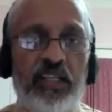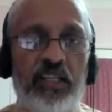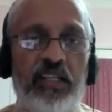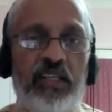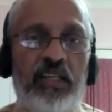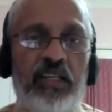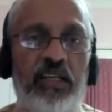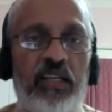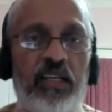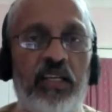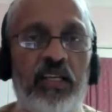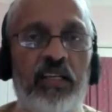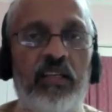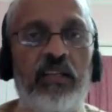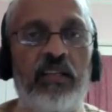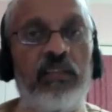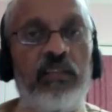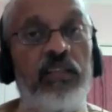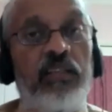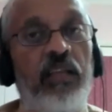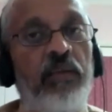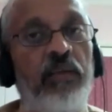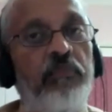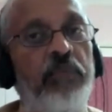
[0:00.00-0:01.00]
And
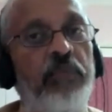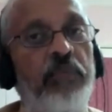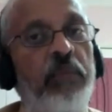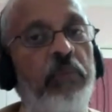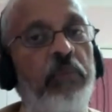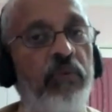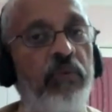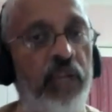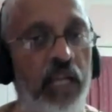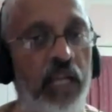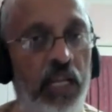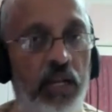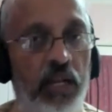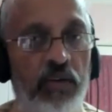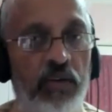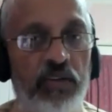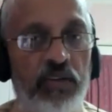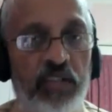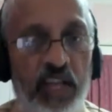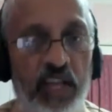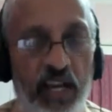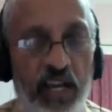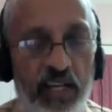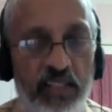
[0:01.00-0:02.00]
the people were allowed to
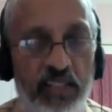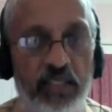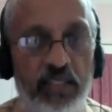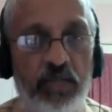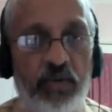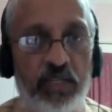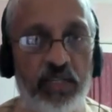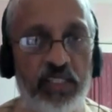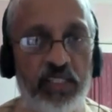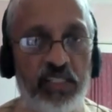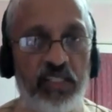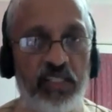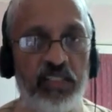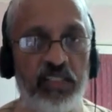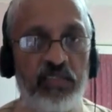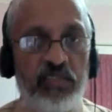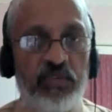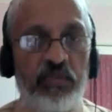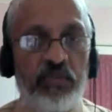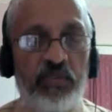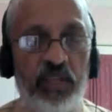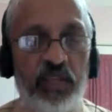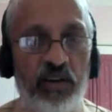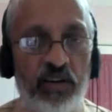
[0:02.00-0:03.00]
ask questions from
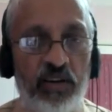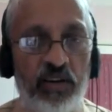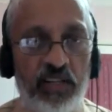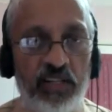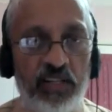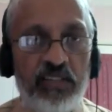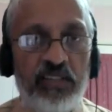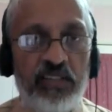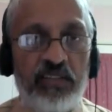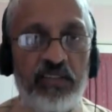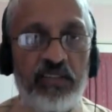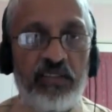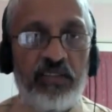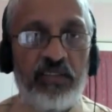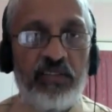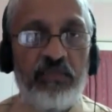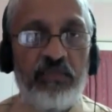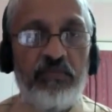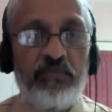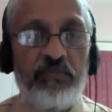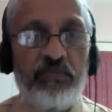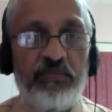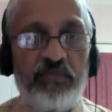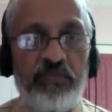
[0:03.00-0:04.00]
the audience. So
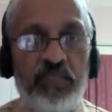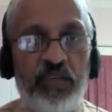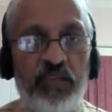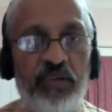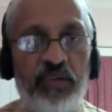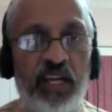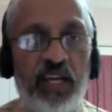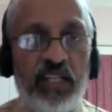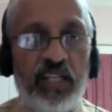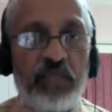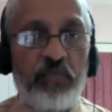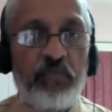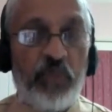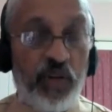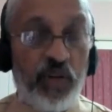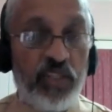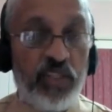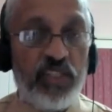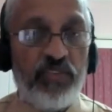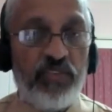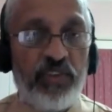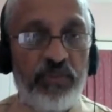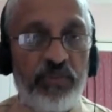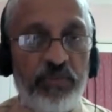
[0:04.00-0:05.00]
they would ask points
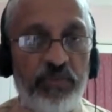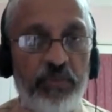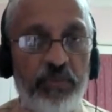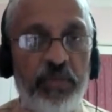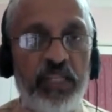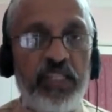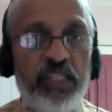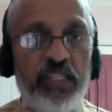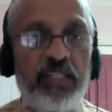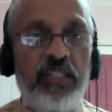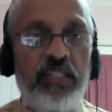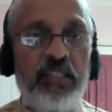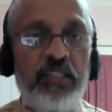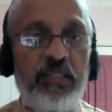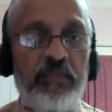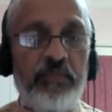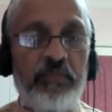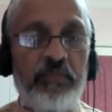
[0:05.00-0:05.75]
of information.